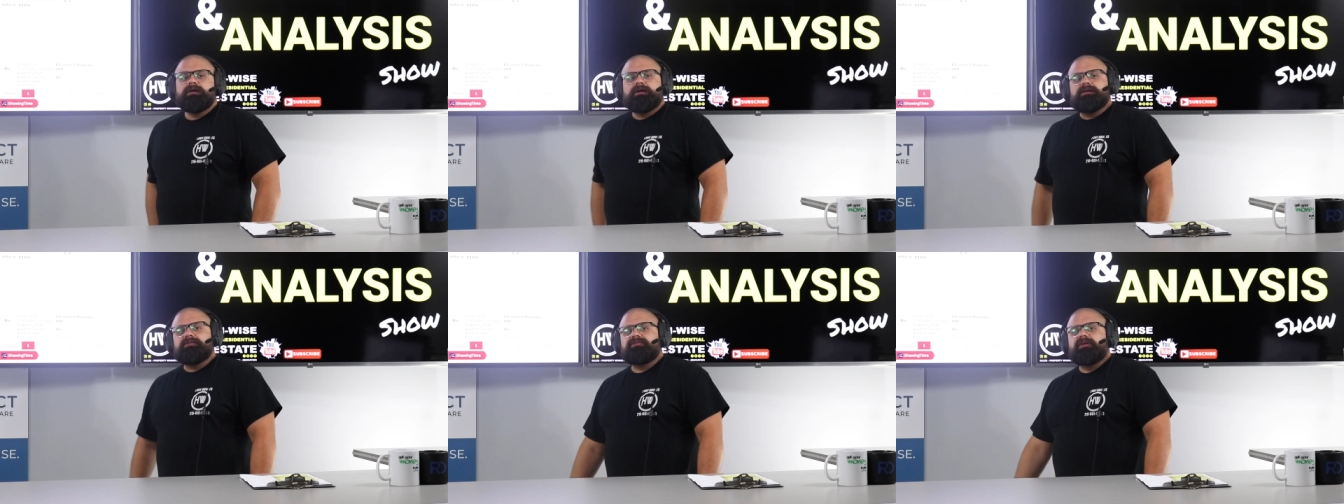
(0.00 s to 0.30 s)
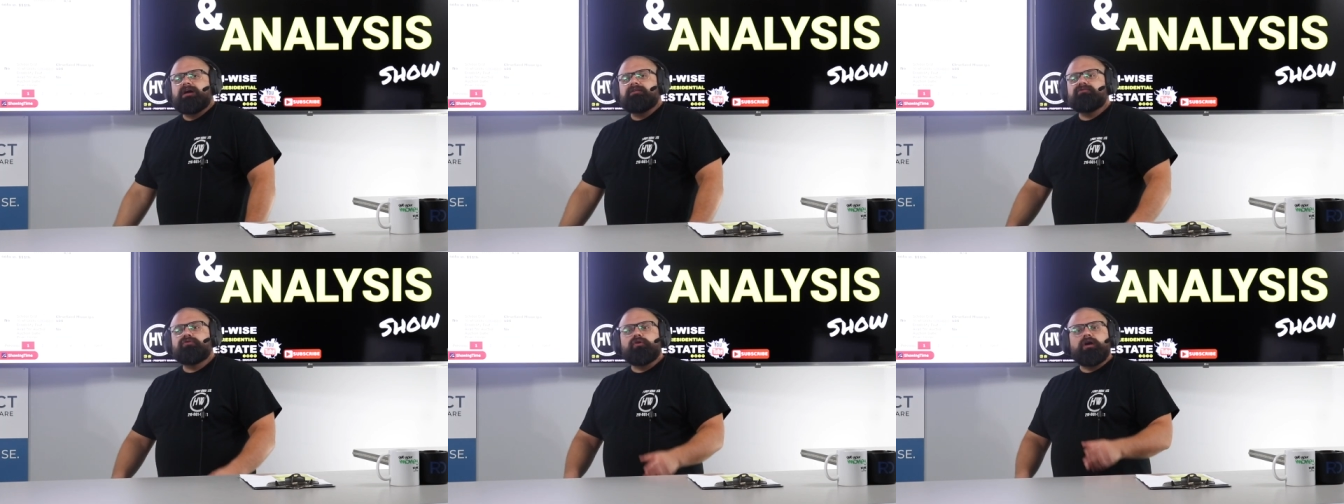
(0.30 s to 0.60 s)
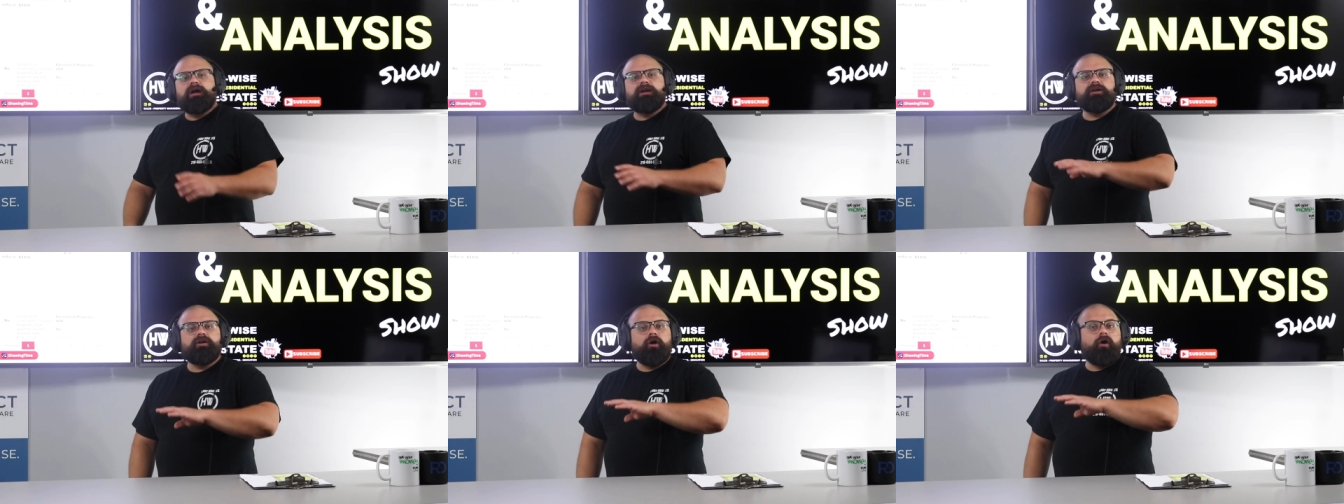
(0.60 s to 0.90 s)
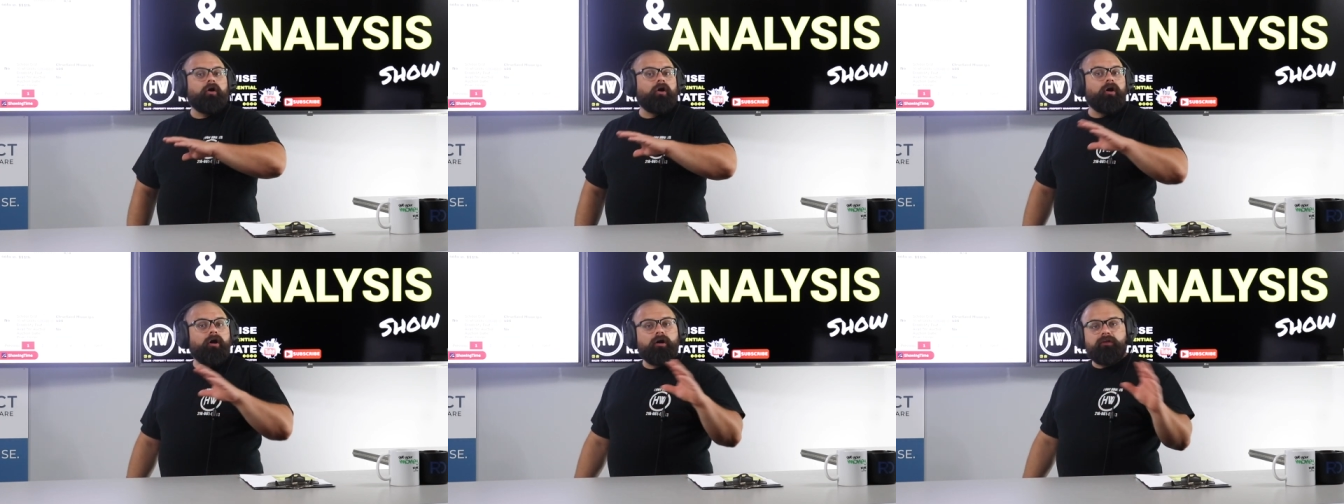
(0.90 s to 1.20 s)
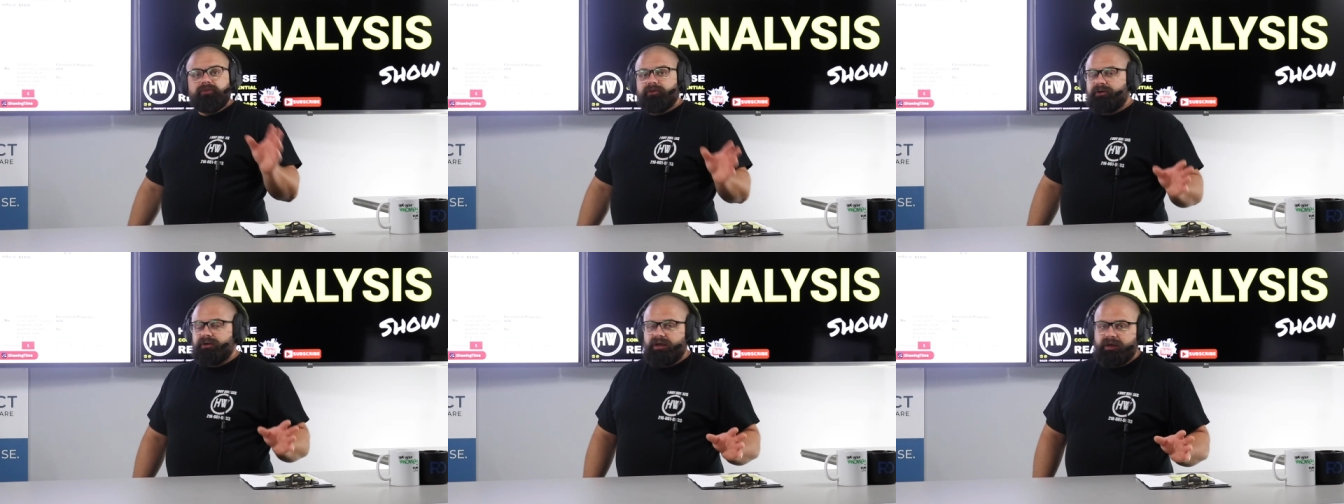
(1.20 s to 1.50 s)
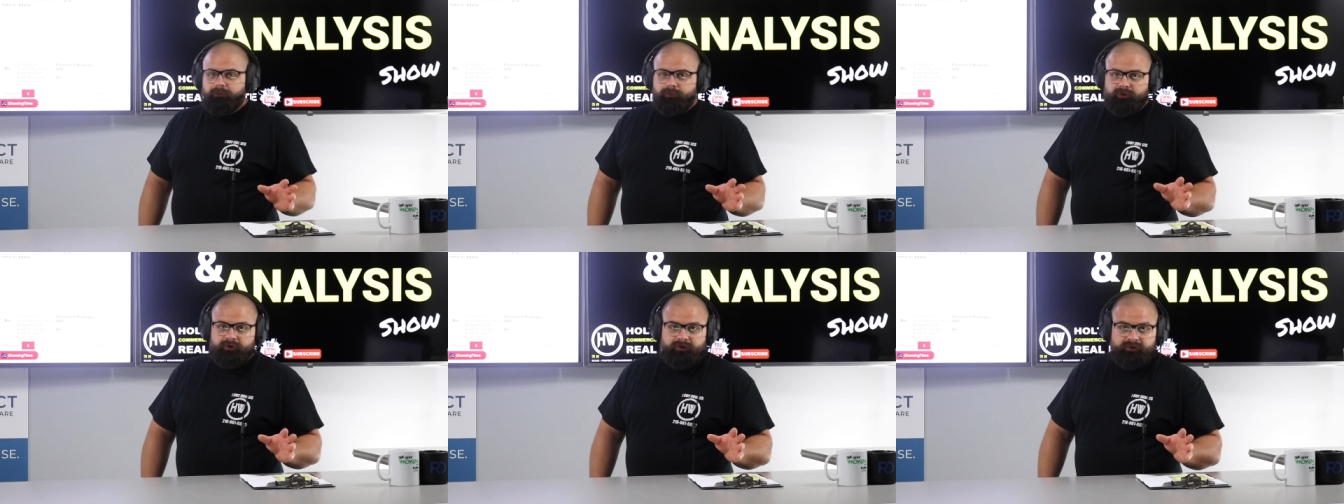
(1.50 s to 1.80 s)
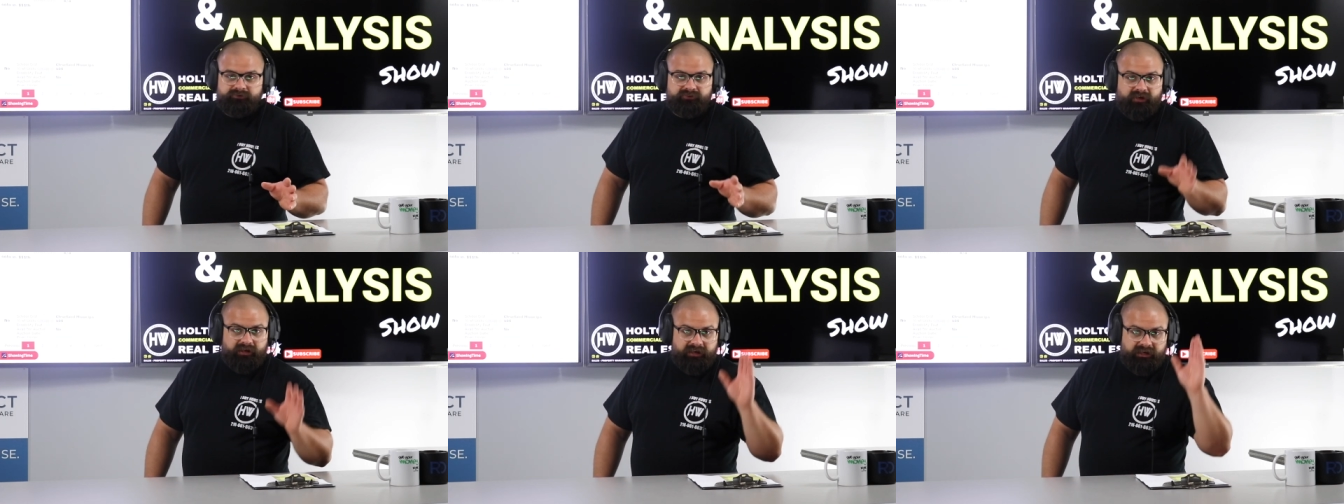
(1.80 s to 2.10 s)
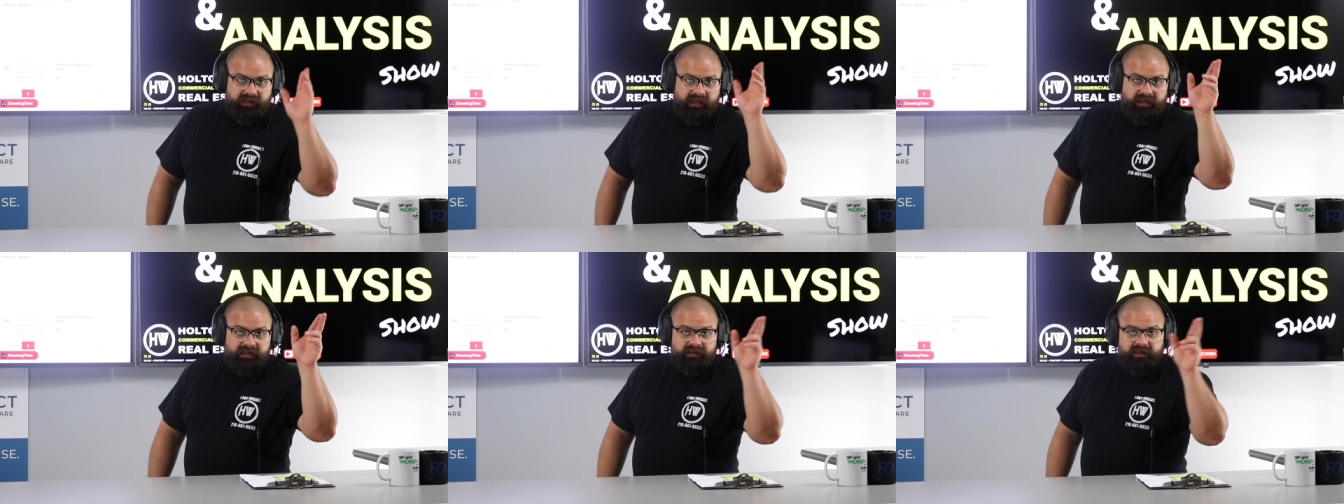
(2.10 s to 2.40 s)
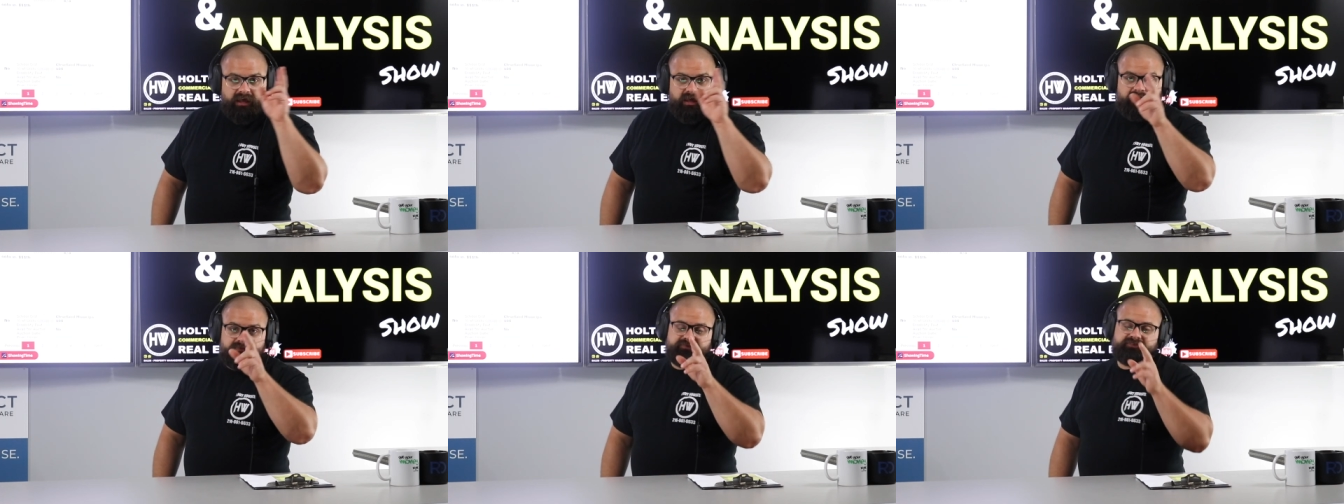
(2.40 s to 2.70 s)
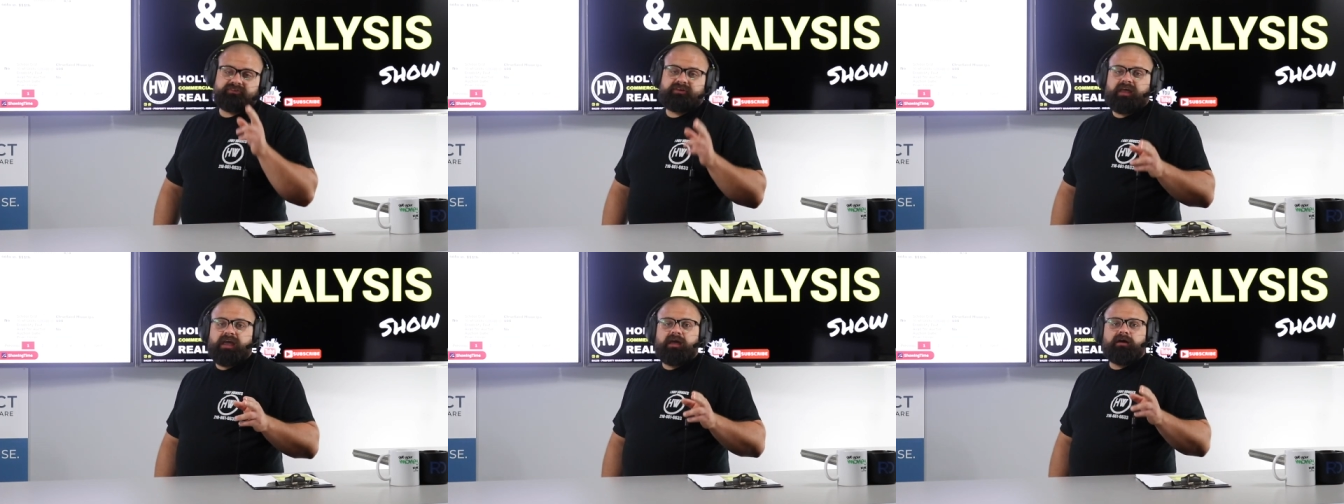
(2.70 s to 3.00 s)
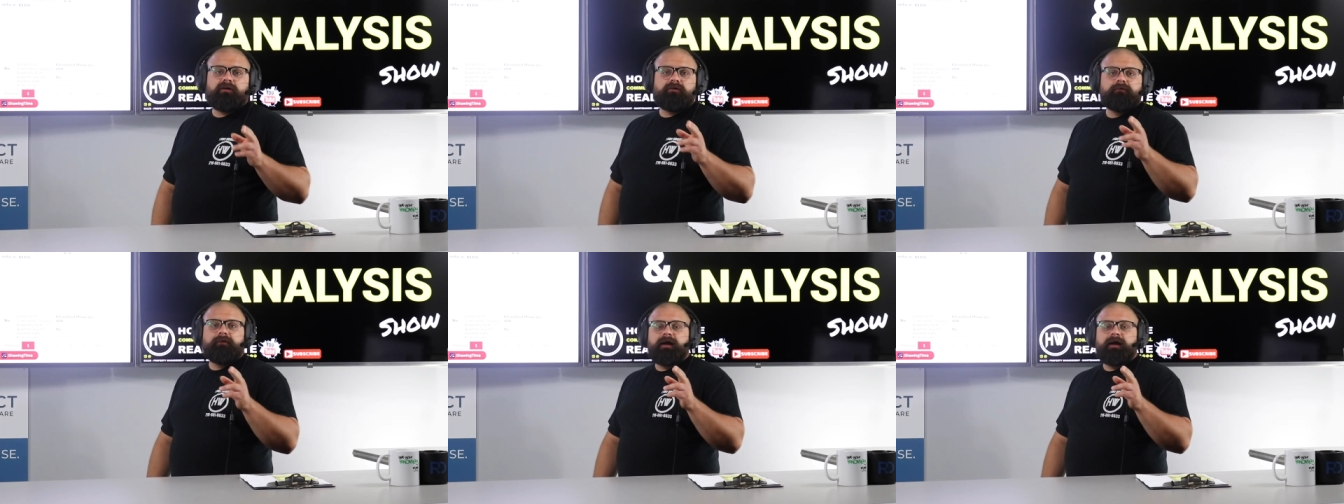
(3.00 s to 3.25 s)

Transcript: is I've graded all the neighborhoods on an A to F scale,